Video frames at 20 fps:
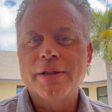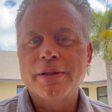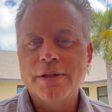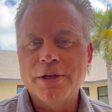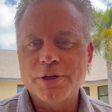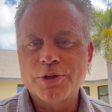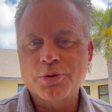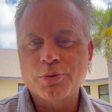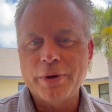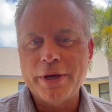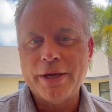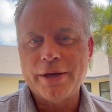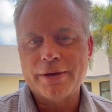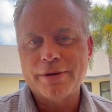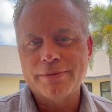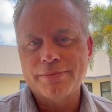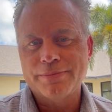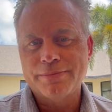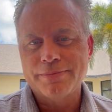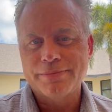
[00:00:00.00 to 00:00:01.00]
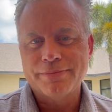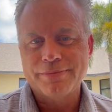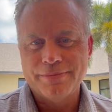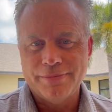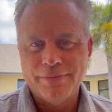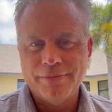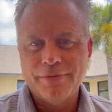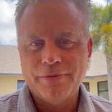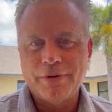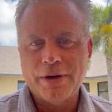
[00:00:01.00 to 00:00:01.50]
This week,
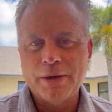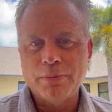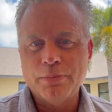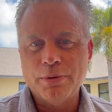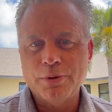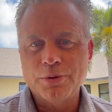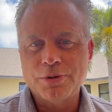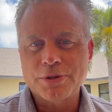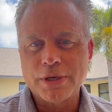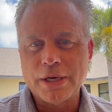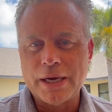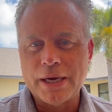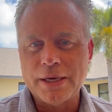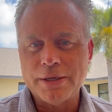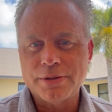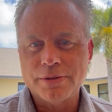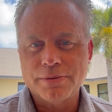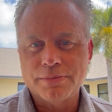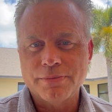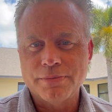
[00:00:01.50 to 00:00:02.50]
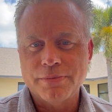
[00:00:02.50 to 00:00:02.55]
find blue skies.